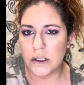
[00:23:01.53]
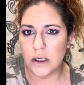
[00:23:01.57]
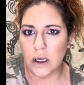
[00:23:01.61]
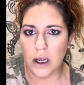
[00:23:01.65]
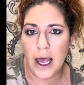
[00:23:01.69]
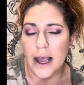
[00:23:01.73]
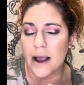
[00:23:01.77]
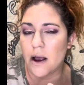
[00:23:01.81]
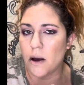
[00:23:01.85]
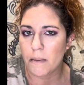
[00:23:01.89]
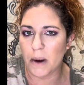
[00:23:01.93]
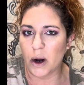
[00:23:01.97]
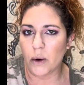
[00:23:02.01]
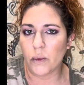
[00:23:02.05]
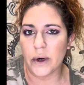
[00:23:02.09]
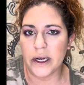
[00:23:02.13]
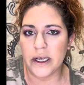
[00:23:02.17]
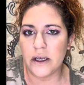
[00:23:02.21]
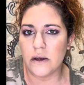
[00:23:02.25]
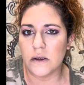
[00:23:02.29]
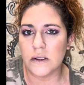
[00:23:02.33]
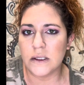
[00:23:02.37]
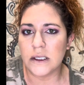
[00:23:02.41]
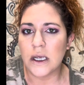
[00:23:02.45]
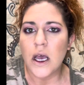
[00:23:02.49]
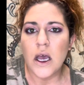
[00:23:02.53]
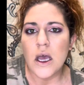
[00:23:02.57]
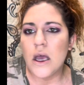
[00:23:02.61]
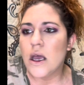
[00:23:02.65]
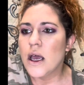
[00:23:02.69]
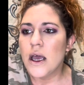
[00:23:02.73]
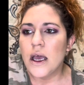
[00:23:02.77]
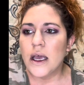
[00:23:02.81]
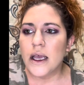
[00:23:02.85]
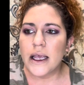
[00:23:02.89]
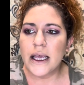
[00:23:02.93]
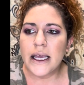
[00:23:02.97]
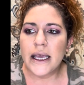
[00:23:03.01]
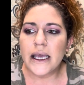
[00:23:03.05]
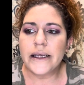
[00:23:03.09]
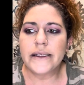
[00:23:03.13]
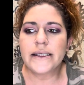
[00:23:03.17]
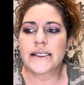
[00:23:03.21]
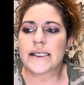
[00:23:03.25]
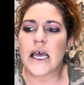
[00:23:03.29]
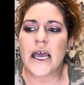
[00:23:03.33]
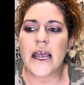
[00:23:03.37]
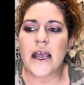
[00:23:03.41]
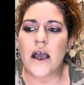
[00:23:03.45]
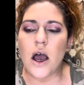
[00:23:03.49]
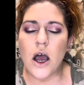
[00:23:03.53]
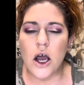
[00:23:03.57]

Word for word: like on my reels gets like